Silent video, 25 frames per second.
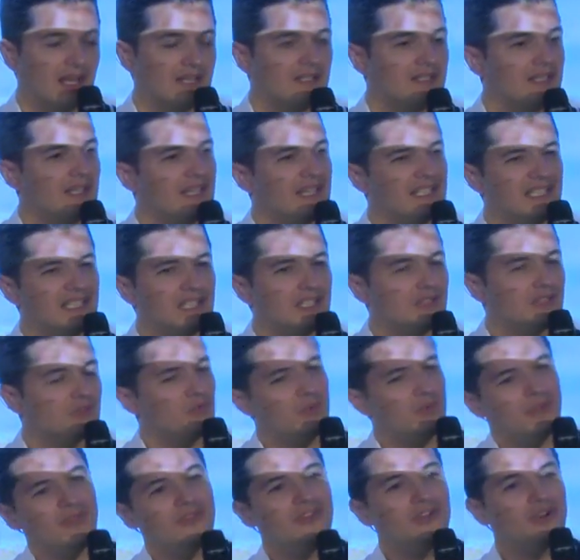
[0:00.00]
And it
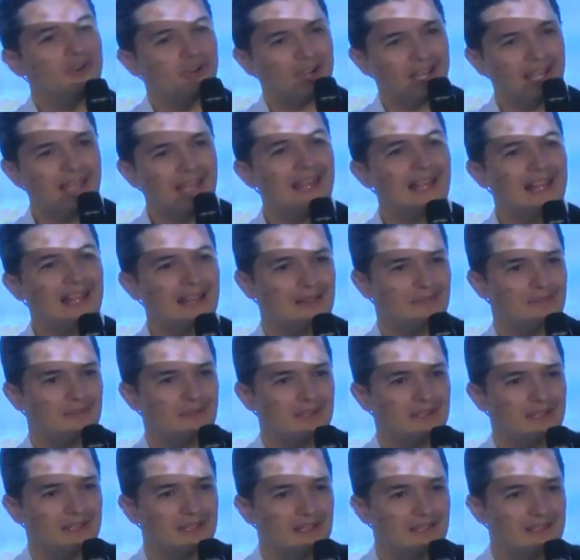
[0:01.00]
is with your
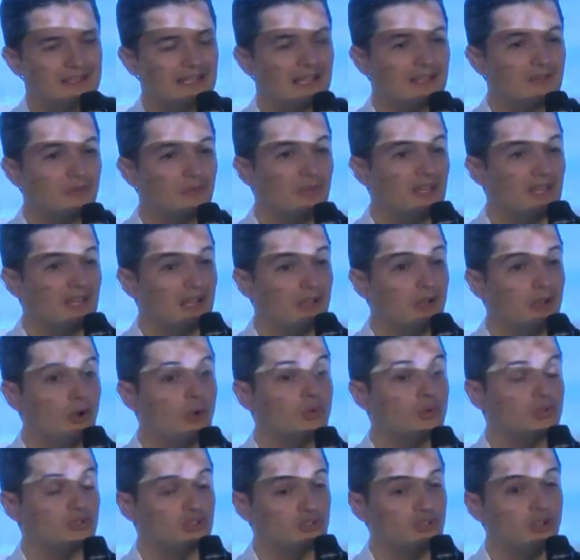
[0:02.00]
help that we can
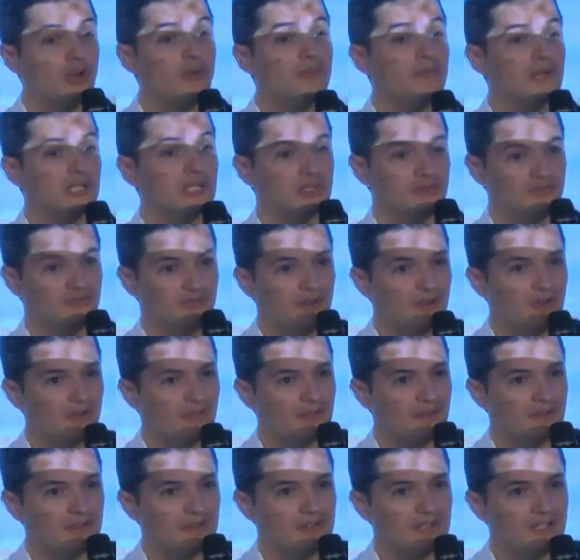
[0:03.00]
go so much
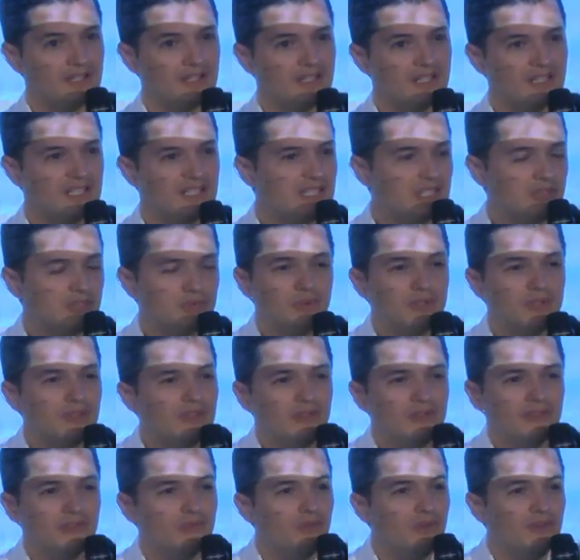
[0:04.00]
further. It is
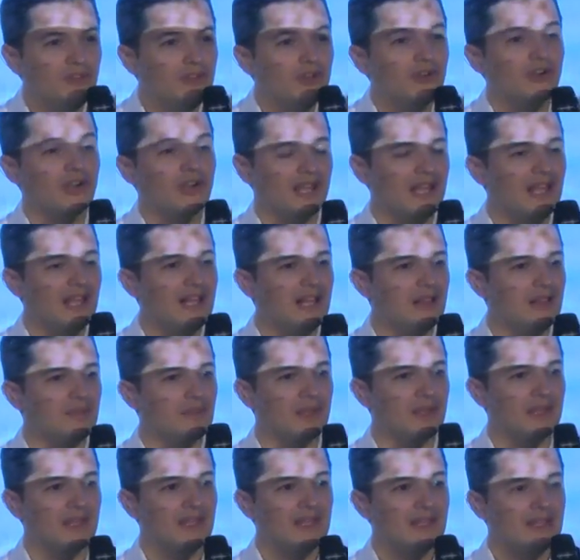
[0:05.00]
with, with your
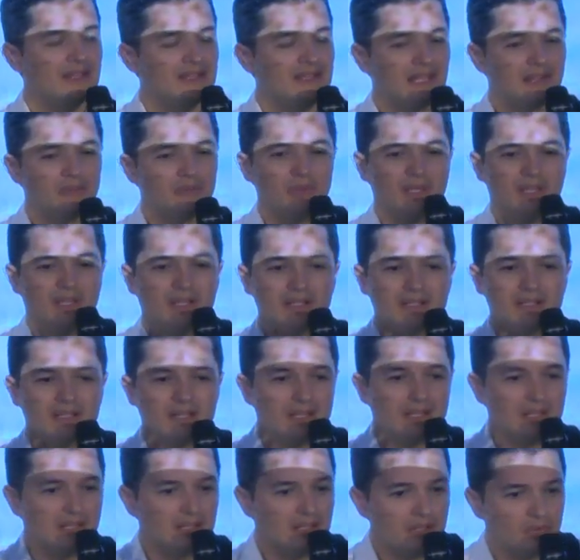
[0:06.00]
help that we
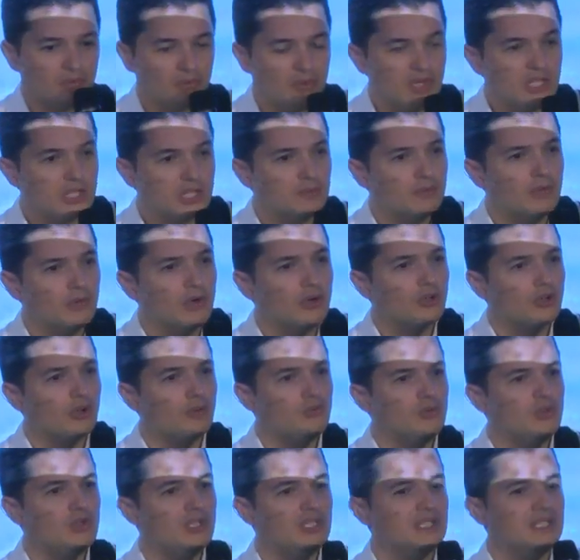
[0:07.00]
can reach more
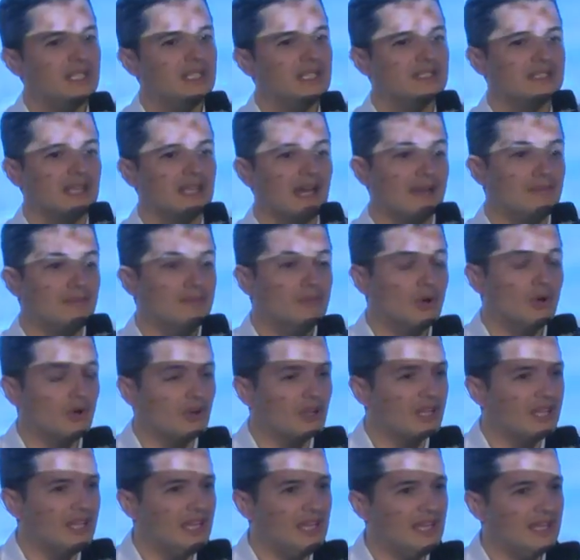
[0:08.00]
communities and
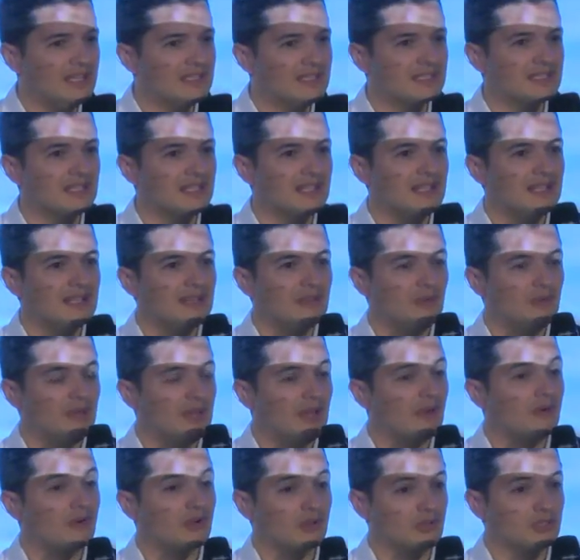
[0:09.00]
more kids
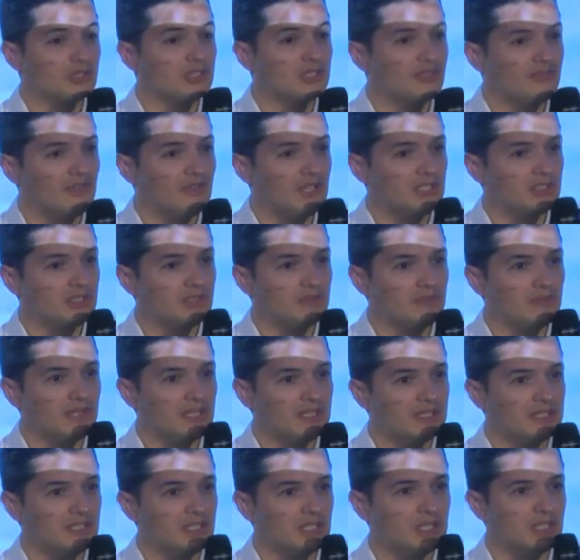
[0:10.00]
with our
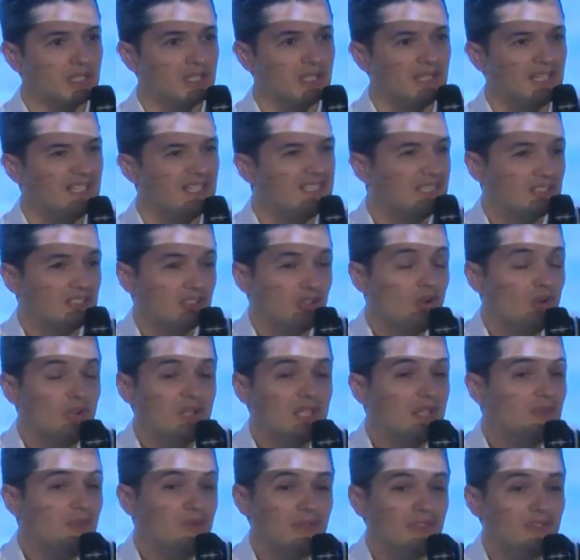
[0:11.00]
conservation message. It is
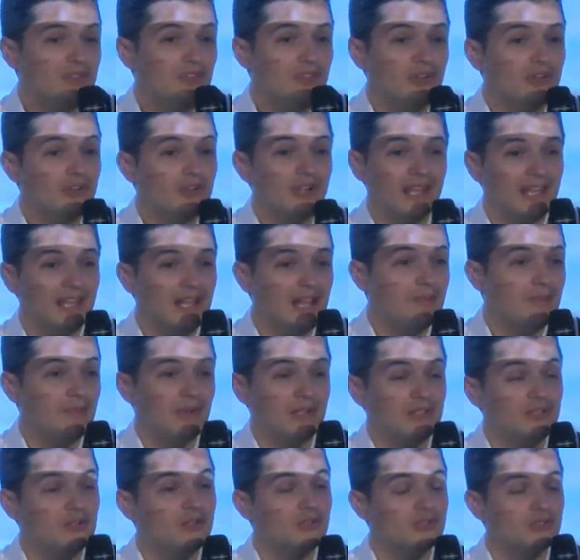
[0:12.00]
only with your
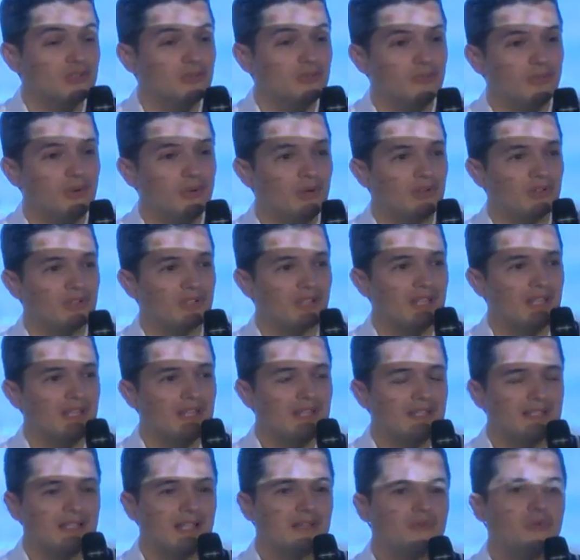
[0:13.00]
help and your support
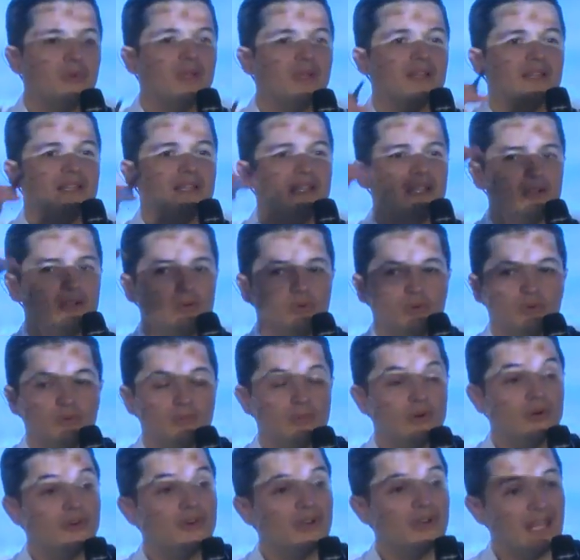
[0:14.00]
that we can
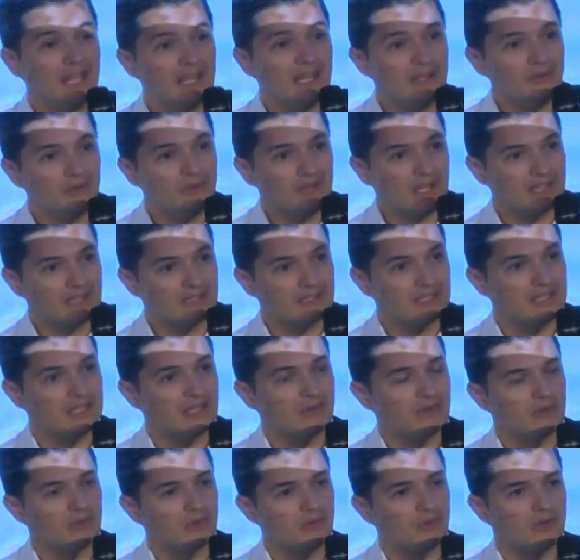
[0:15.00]
include more areas
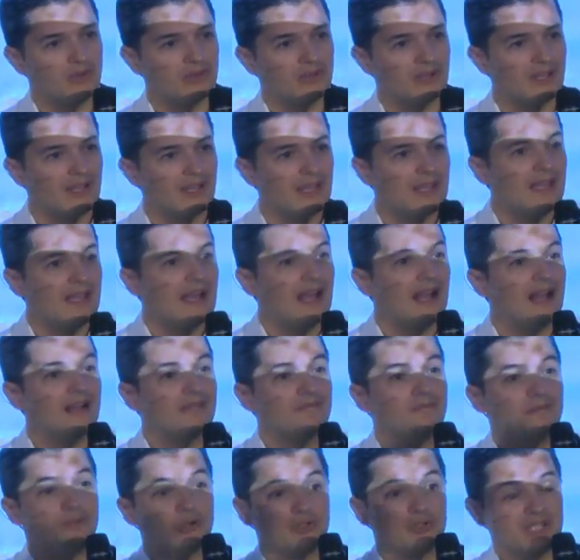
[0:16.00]
in our work
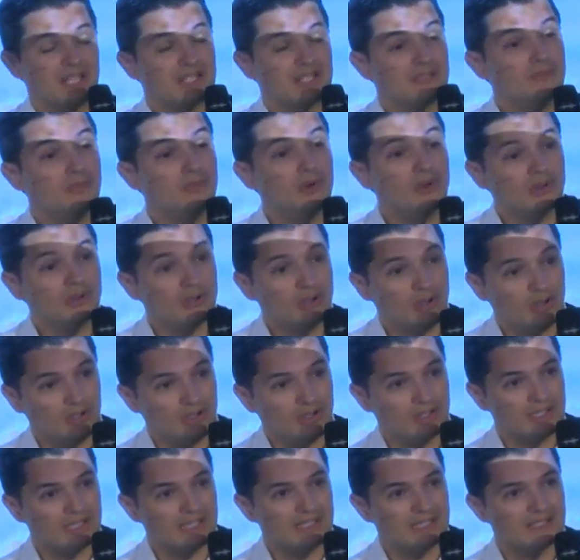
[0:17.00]
and protect more
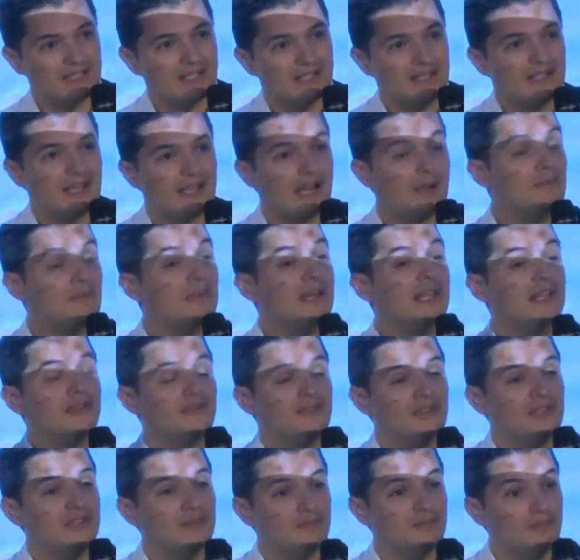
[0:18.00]
colonies and
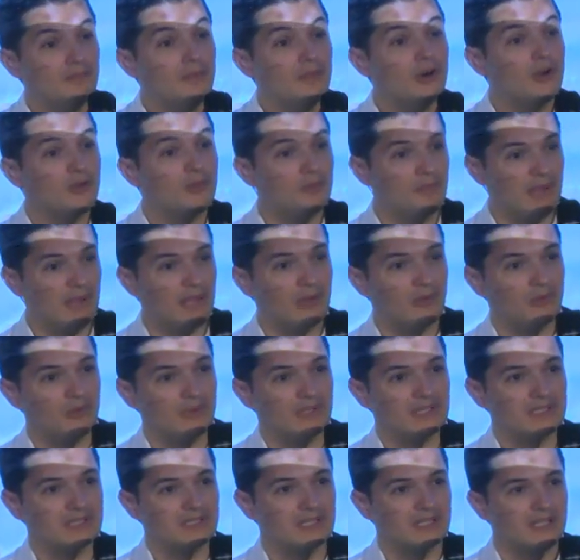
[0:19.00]
benefit more
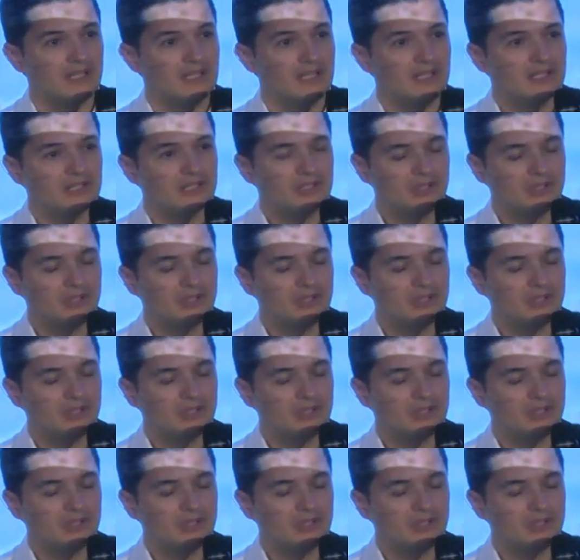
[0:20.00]
penguins.